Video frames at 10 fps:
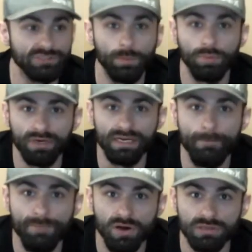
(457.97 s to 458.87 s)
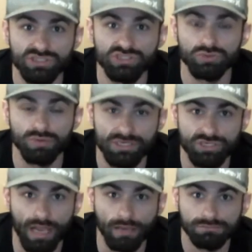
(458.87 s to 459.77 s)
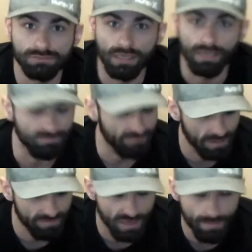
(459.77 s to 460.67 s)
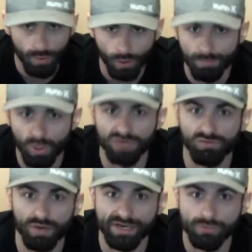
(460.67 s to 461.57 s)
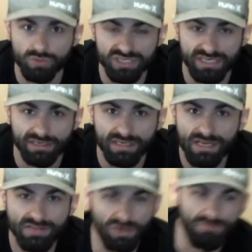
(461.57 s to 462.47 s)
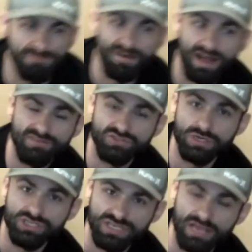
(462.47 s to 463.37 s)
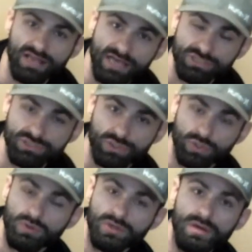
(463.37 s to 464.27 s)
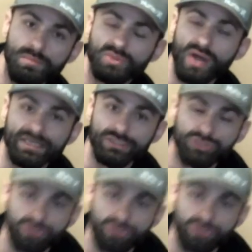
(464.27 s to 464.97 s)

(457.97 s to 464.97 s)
pre and post stretching. Very, very important part of a running routine. There are 5 stretches I like to do prior to